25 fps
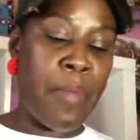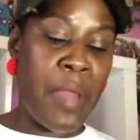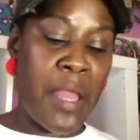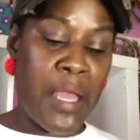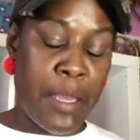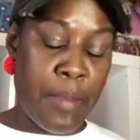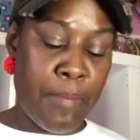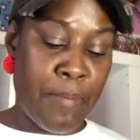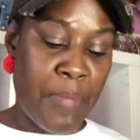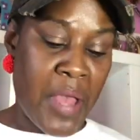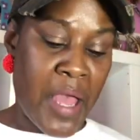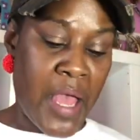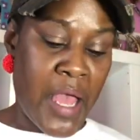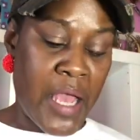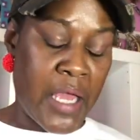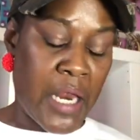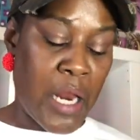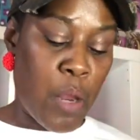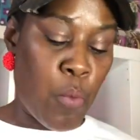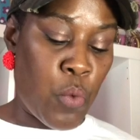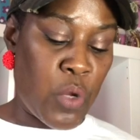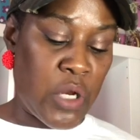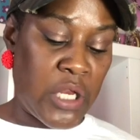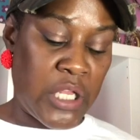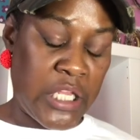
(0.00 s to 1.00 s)
makeup bag, and
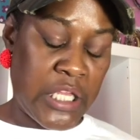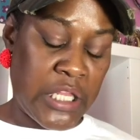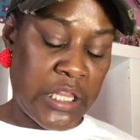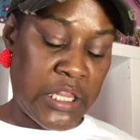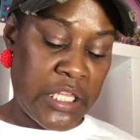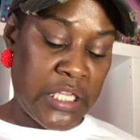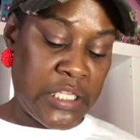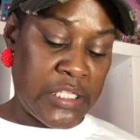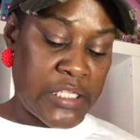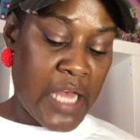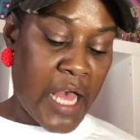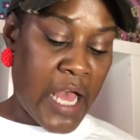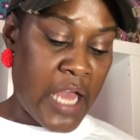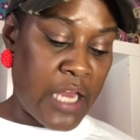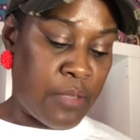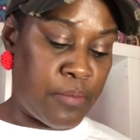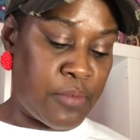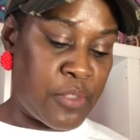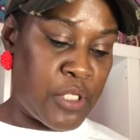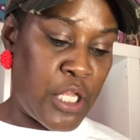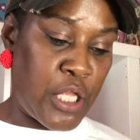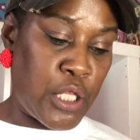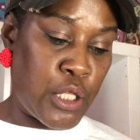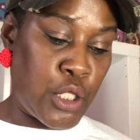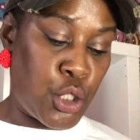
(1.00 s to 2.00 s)
I want to get these
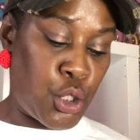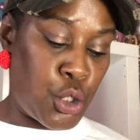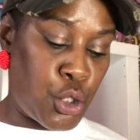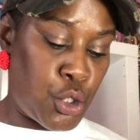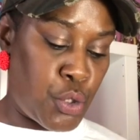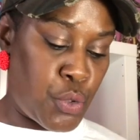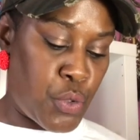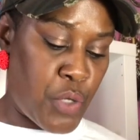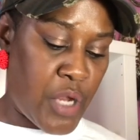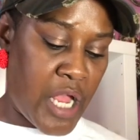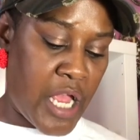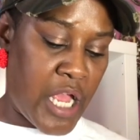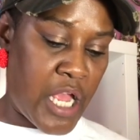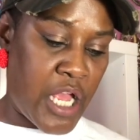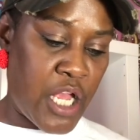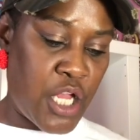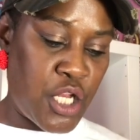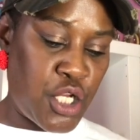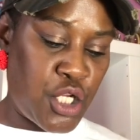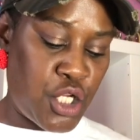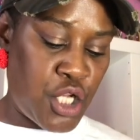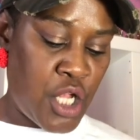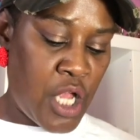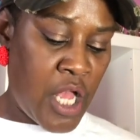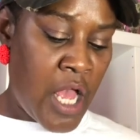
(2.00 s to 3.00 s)
items in the
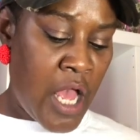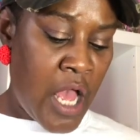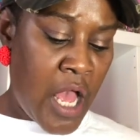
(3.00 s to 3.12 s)
trash.